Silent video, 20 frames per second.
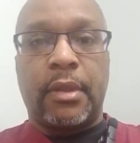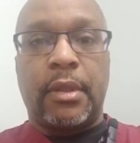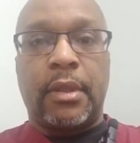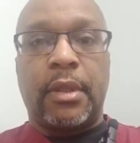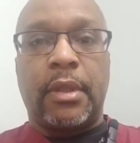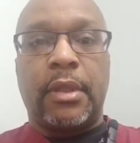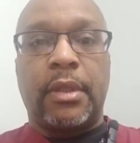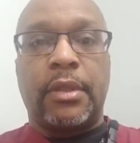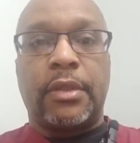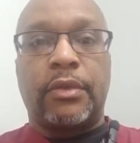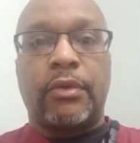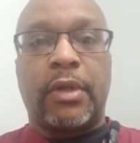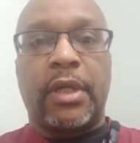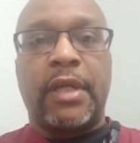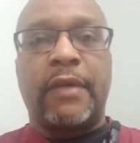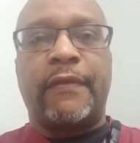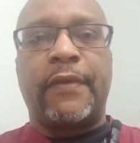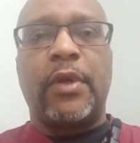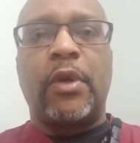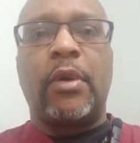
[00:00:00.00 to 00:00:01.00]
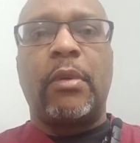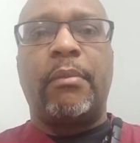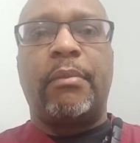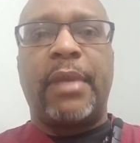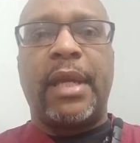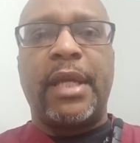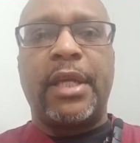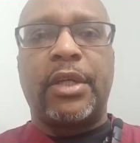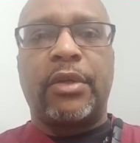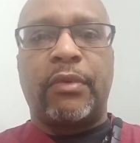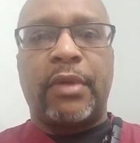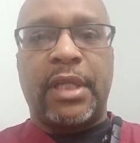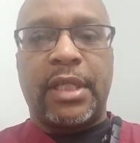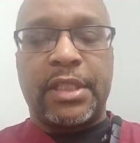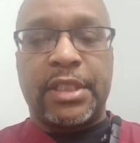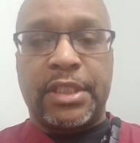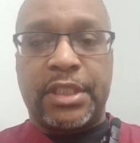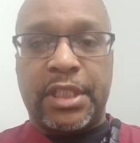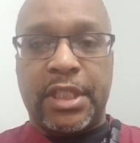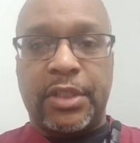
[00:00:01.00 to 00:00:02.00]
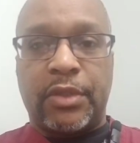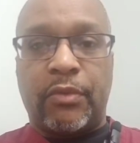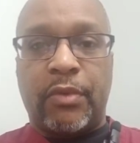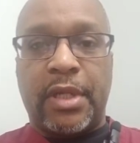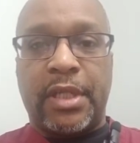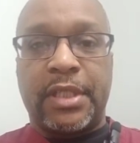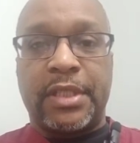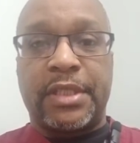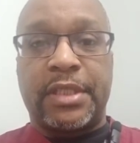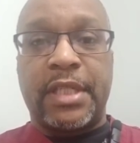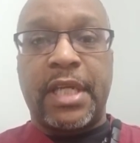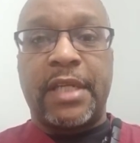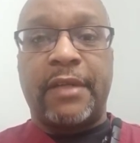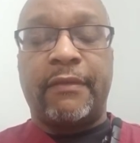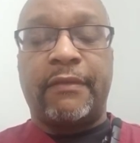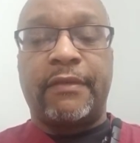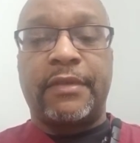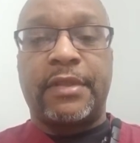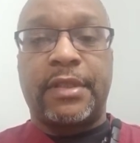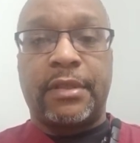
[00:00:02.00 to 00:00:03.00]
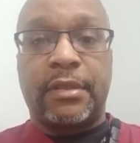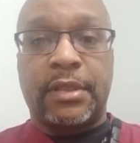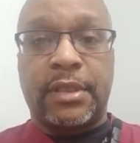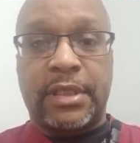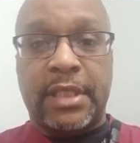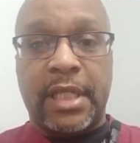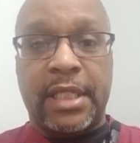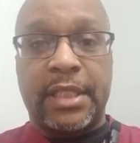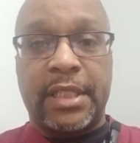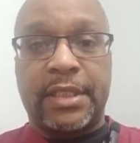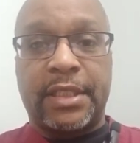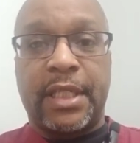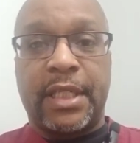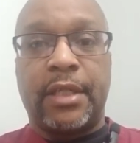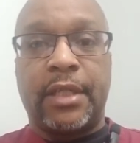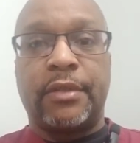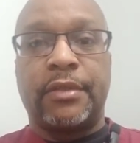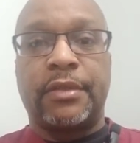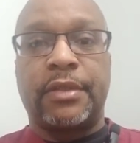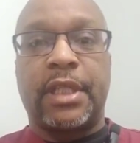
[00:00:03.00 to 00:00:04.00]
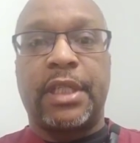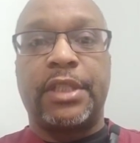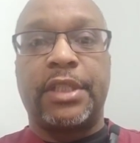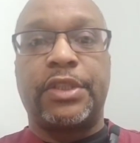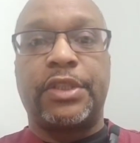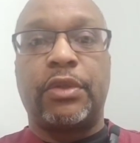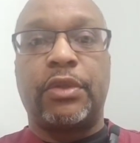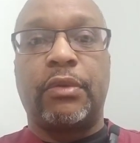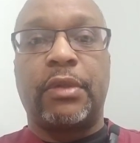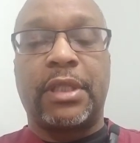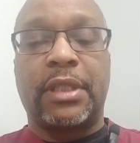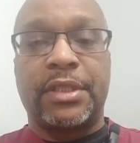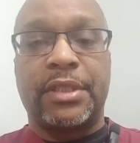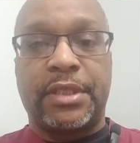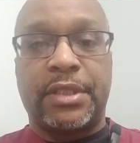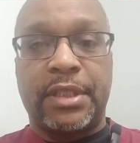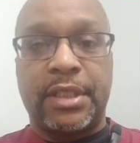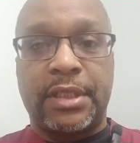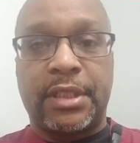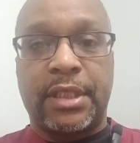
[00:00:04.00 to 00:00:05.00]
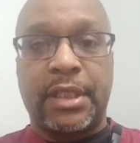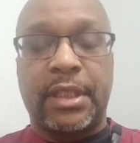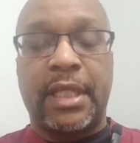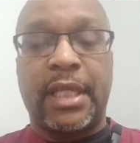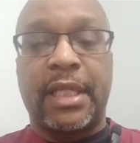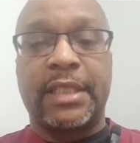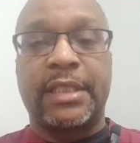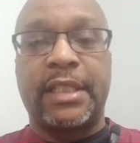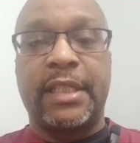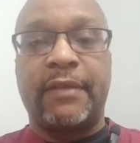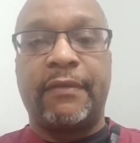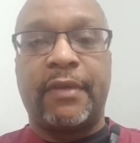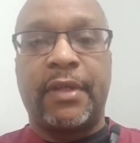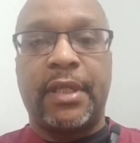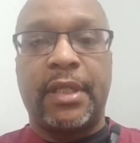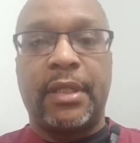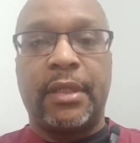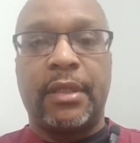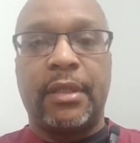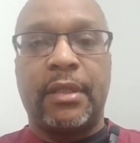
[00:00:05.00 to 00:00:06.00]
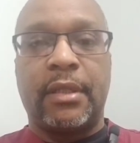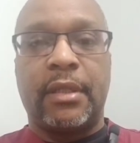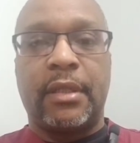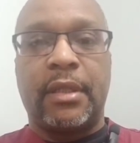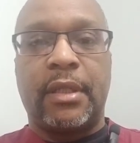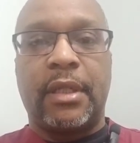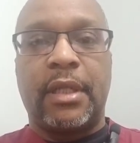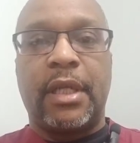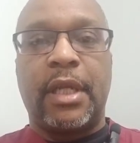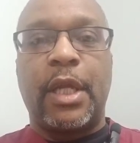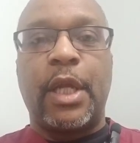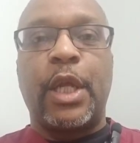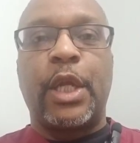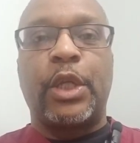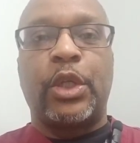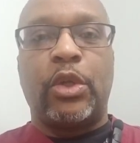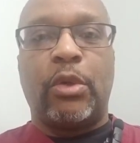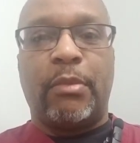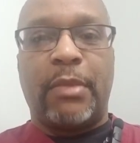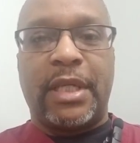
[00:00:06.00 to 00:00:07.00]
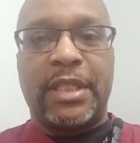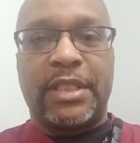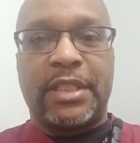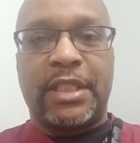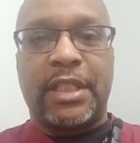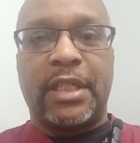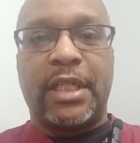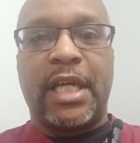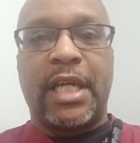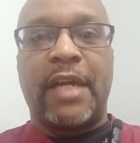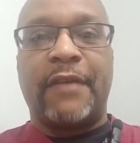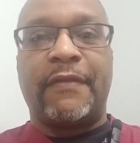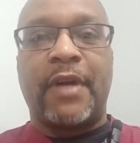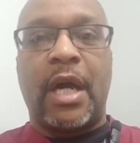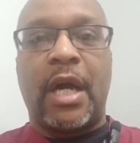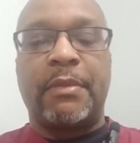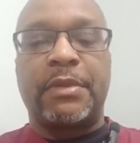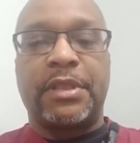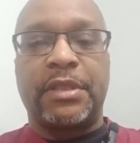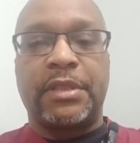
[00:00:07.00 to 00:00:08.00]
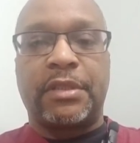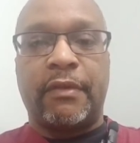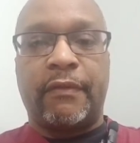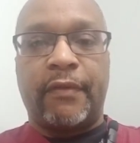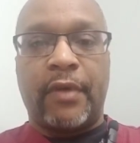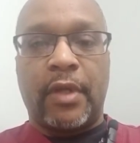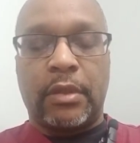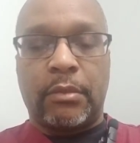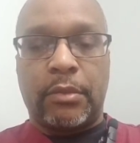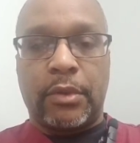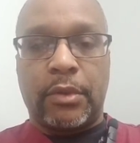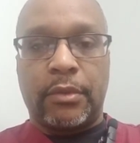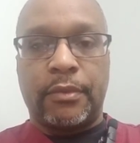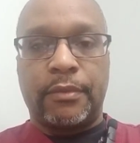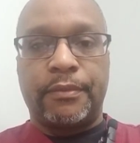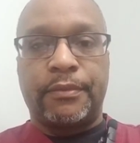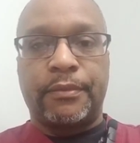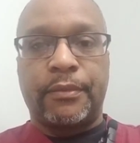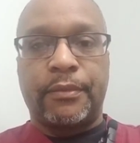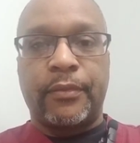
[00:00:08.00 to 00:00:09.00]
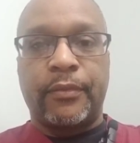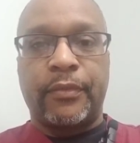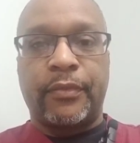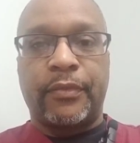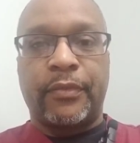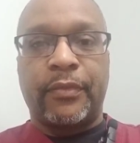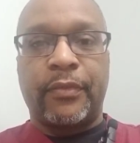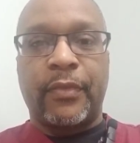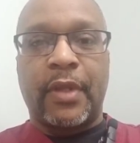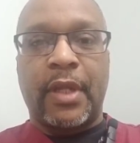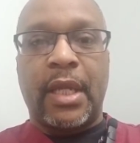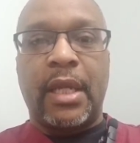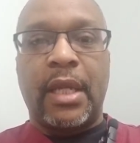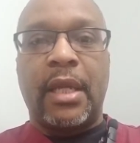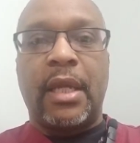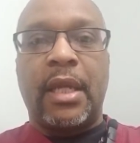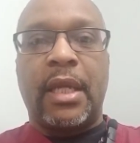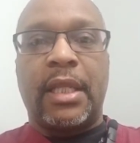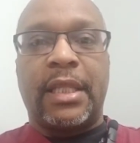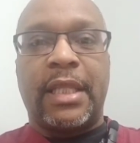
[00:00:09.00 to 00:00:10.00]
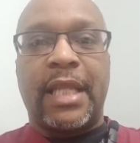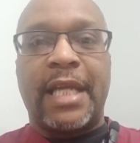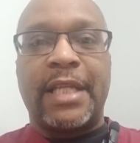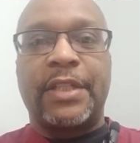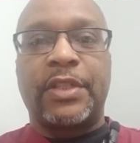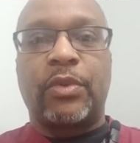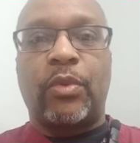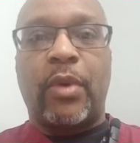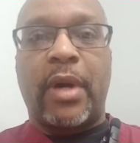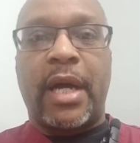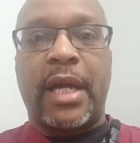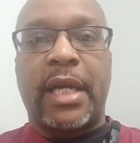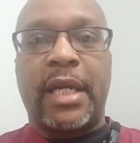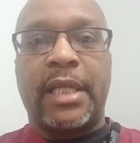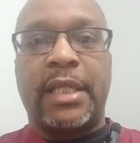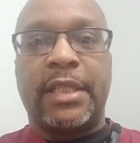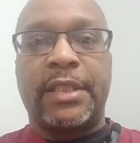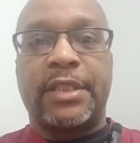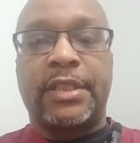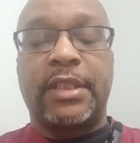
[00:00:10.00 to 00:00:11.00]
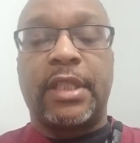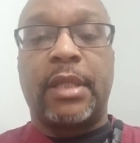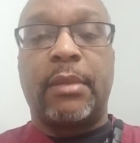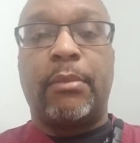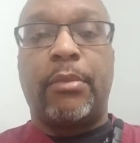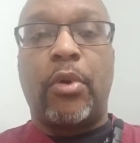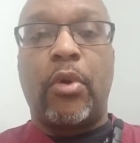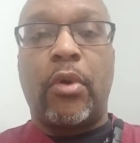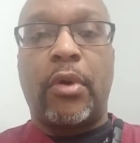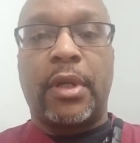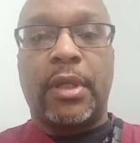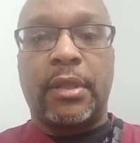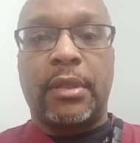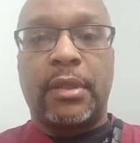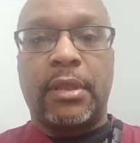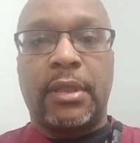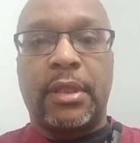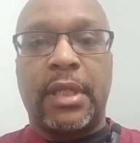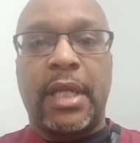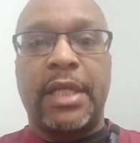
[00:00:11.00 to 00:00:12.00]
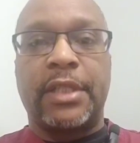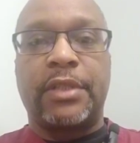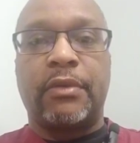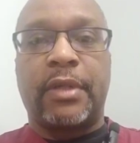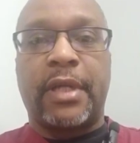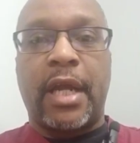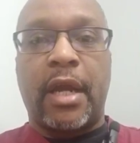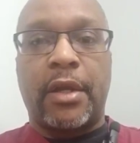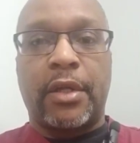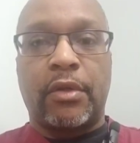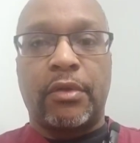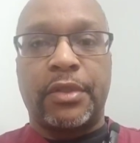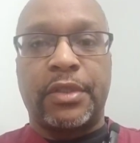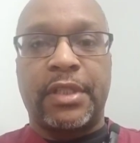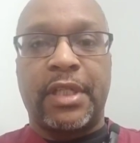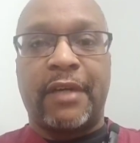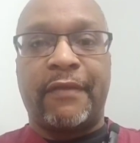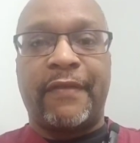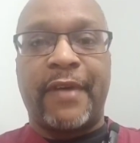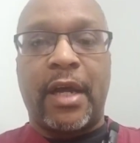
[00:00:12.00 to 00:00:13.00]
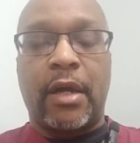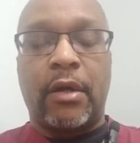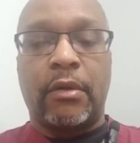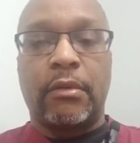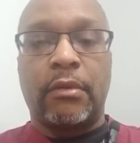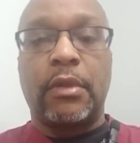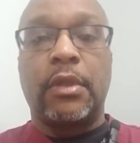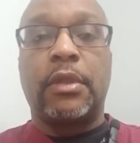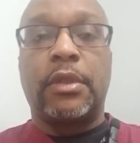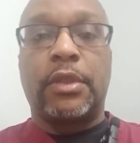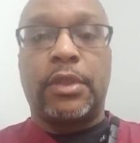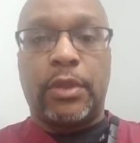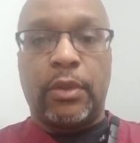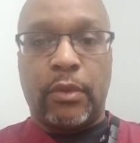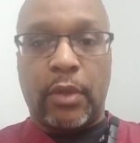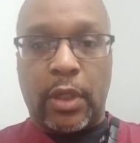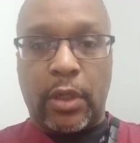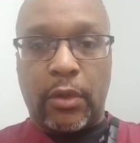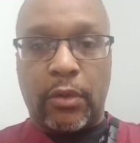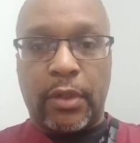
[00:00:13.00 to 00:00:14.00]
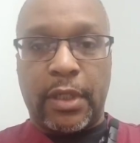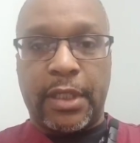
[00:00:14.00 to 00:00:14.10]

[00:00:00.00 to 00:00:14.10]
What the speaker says: So if your bakery is generating steady sales and showing consistent activity, you may still have options available. That is why it is important not to count yourself out too early.